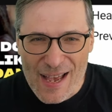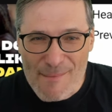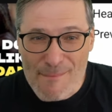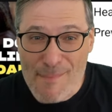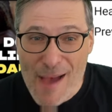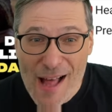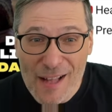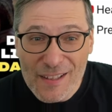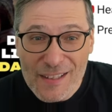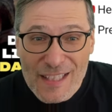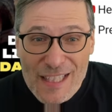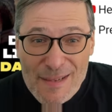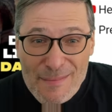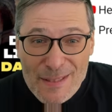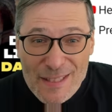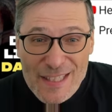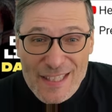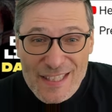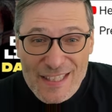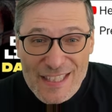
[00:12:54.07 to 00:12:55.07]
Mel
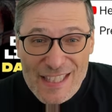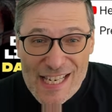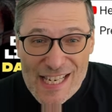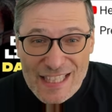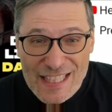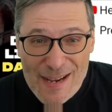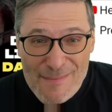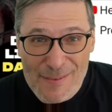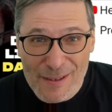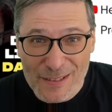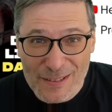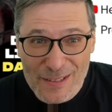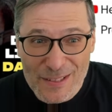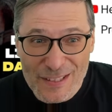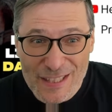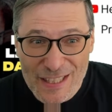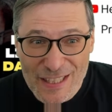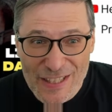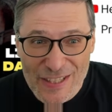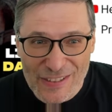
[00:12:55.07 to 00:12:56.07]
Gibson sneaks up on
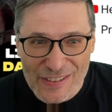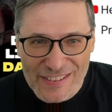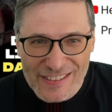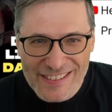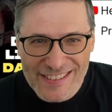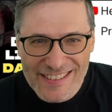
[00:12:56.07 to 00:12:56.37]
Lucy Liu.